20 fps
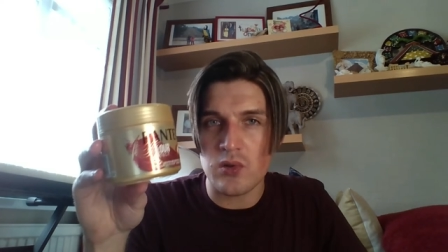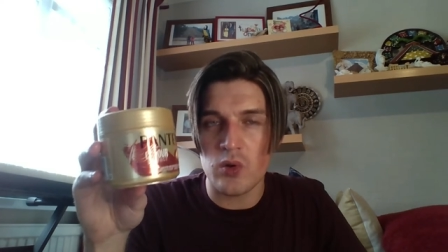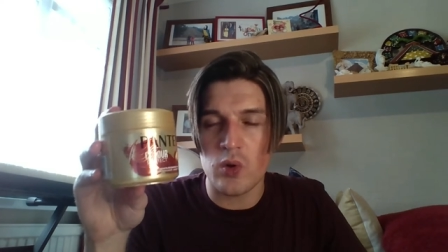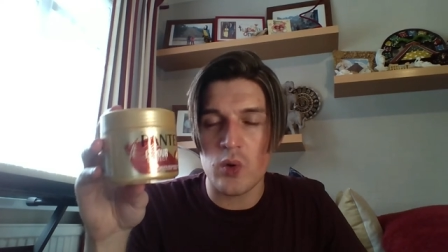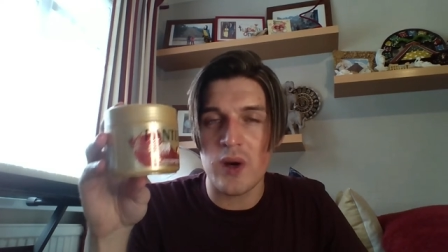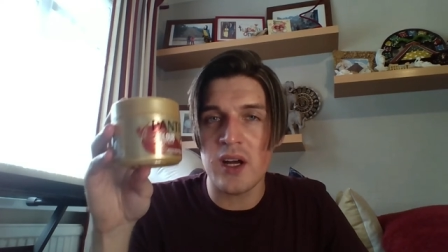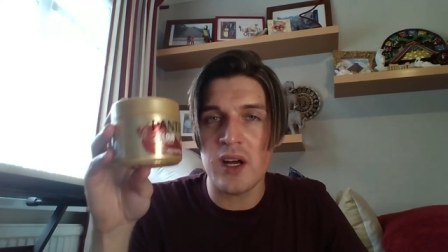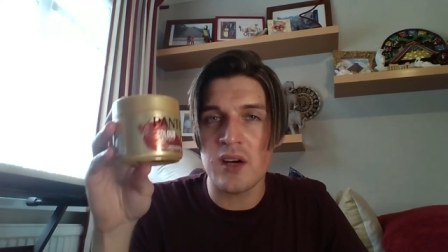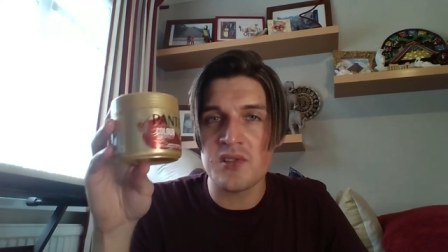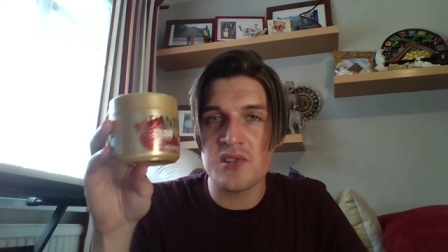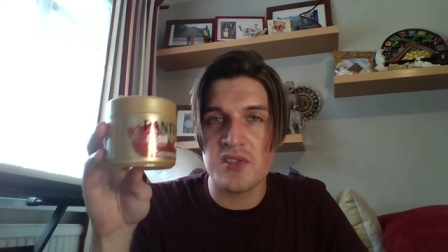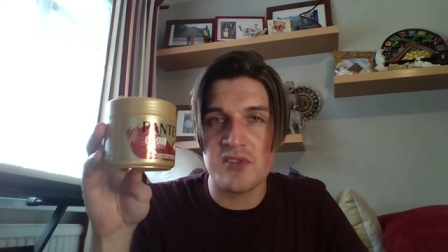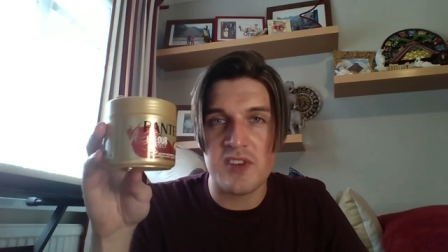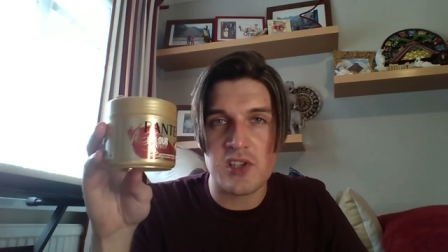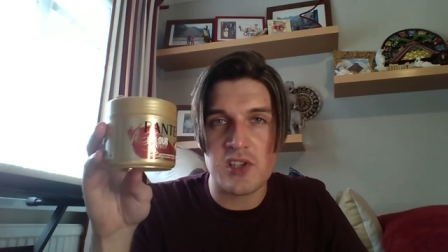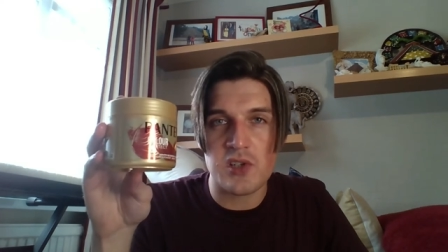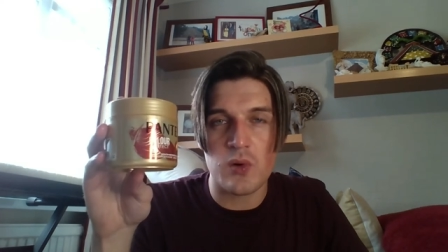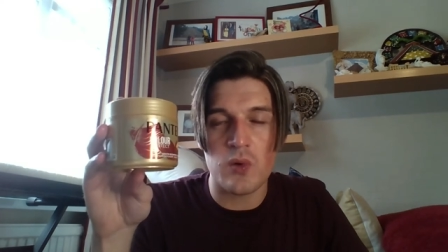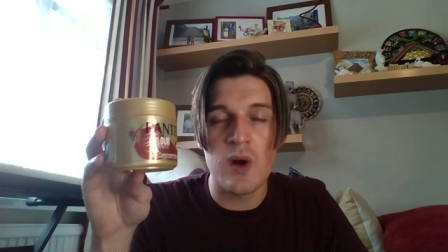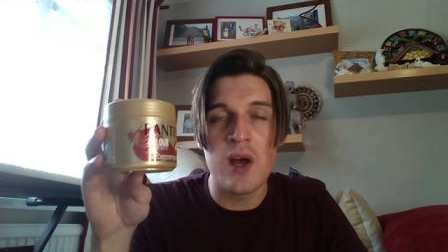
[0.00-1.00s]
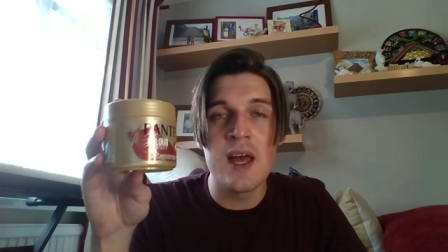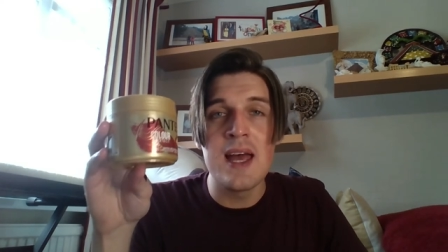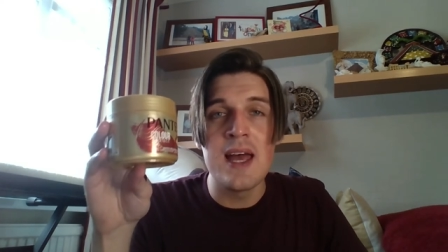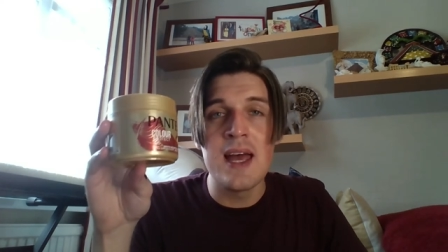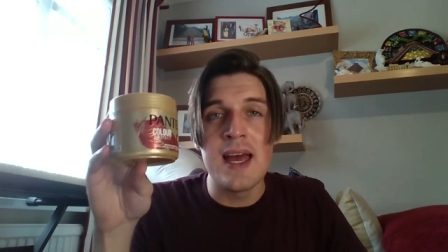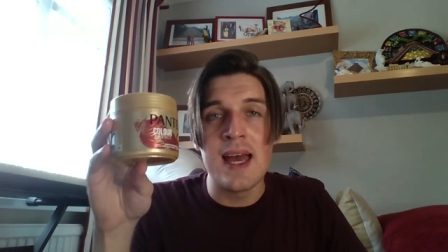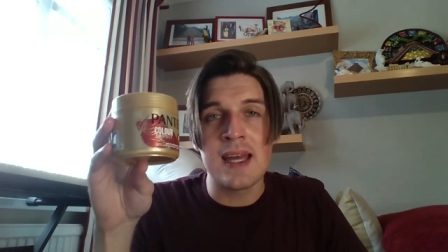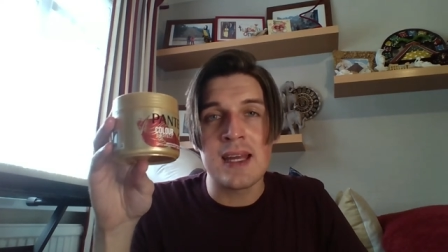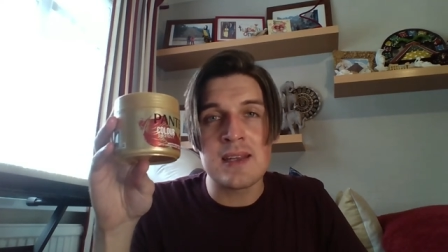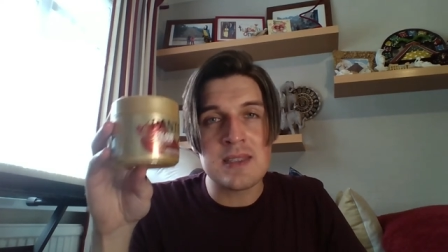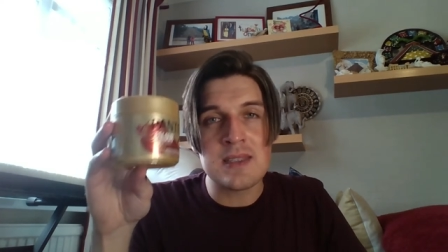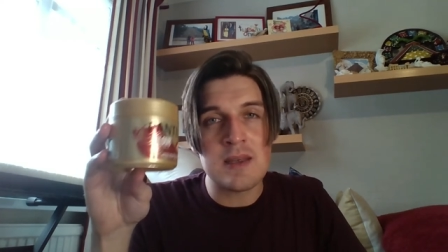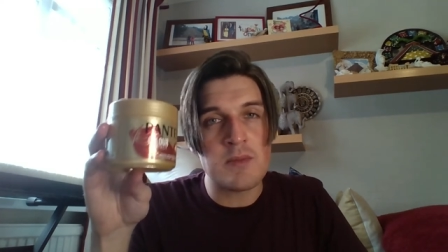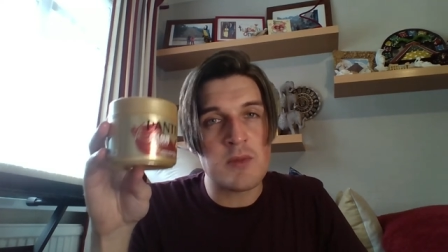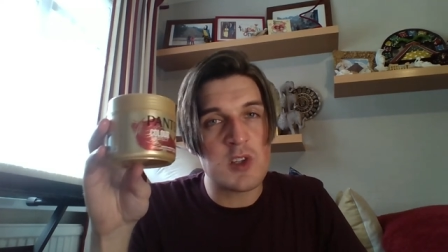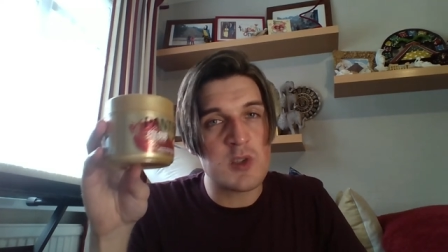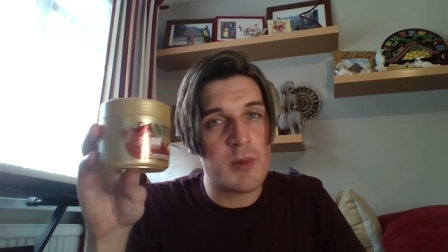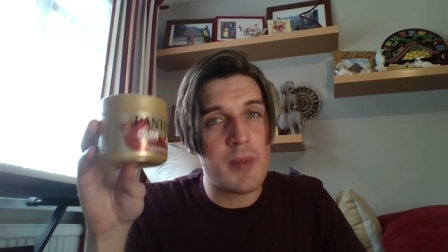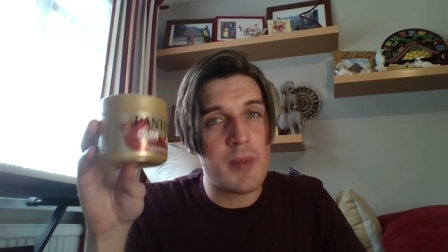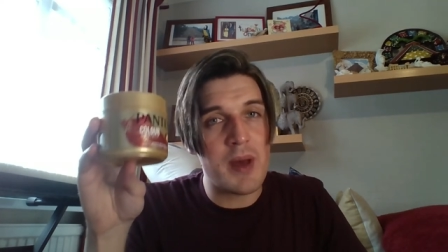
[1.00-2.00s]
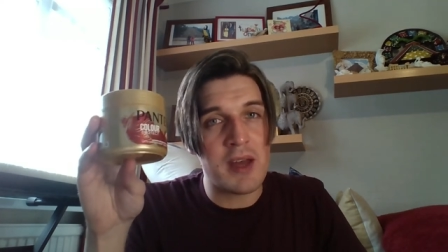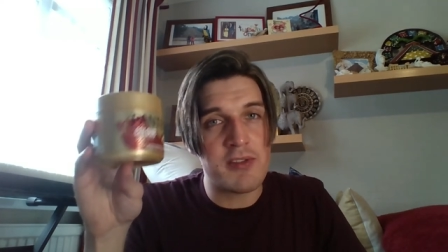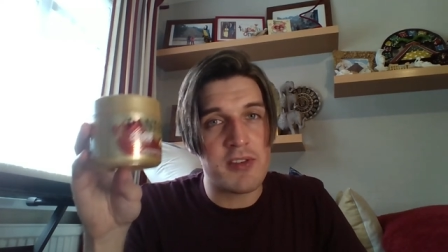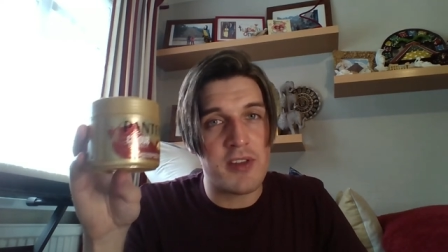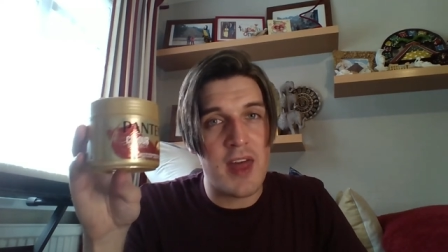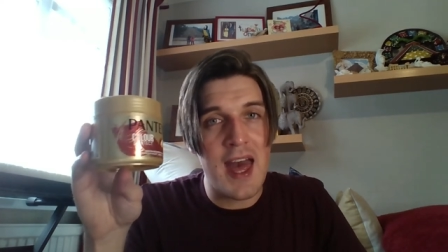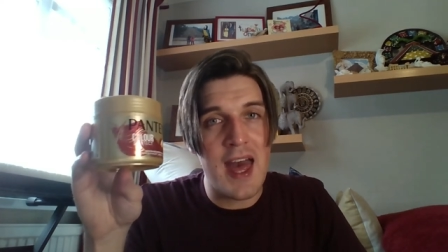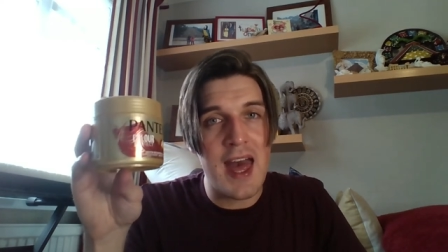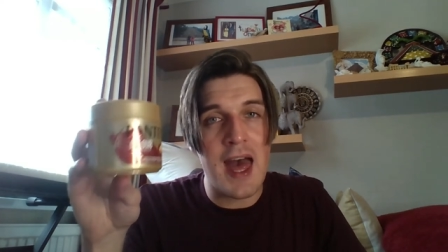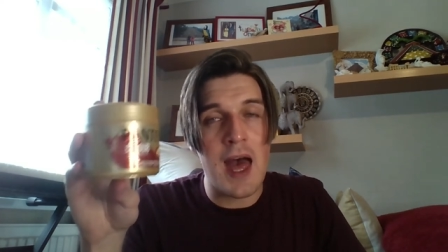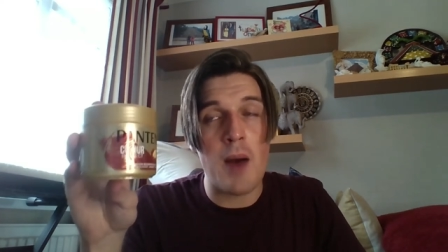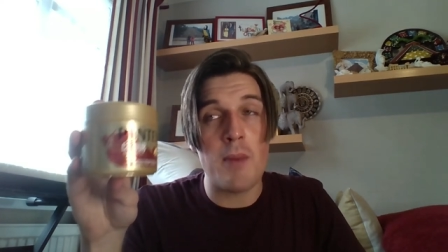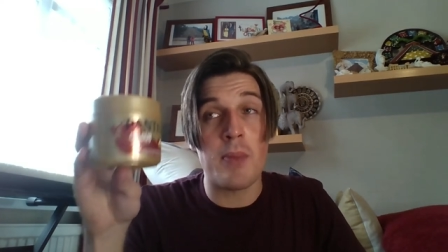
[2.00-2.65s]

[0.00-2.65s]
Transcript: quite artificial, and can sometimes be bad for the hair.